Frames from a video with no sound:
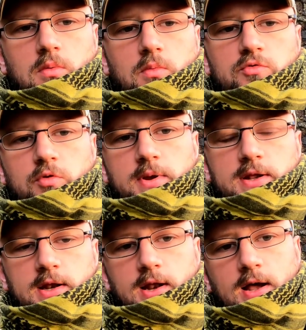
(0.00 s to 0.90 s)
would remain
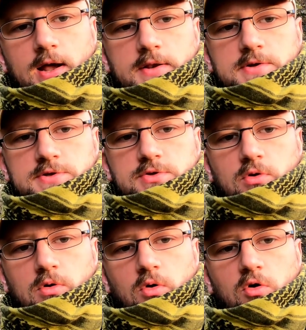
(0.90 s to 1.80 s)
in the hands
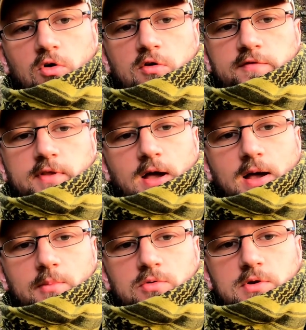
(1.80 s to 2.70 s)
of the
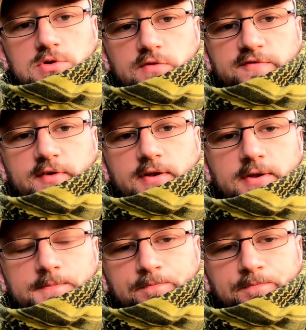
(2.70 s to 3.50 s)
Hamiltons of Finnart